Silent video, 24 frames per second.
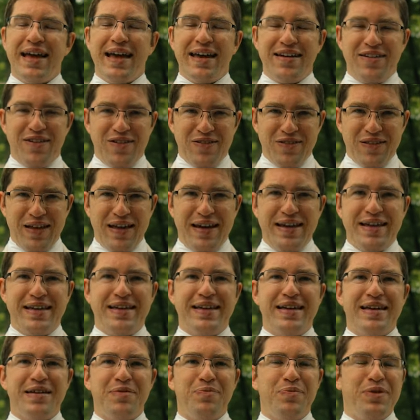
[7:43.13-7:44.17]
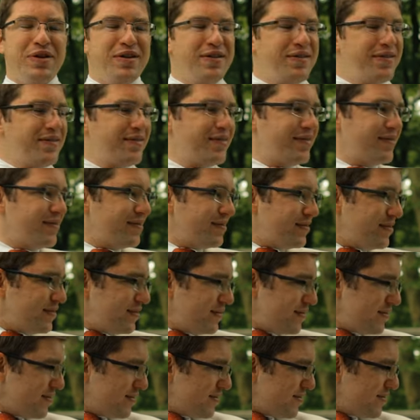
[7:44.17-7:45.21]
and Our Lady keep you.
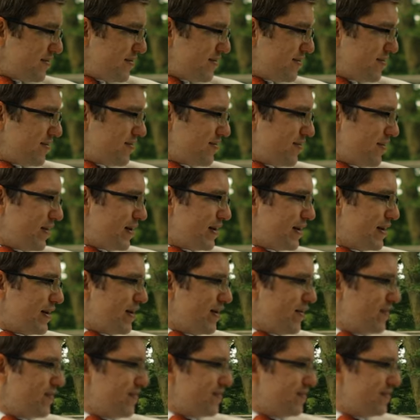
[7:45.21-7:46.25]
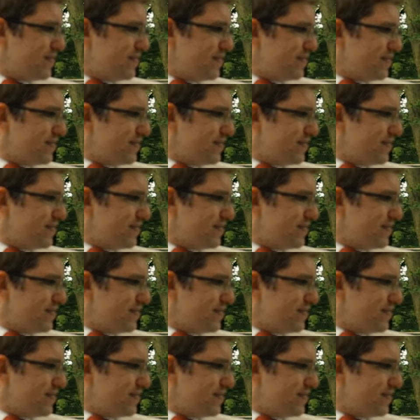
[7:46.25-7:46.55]
Ready to go?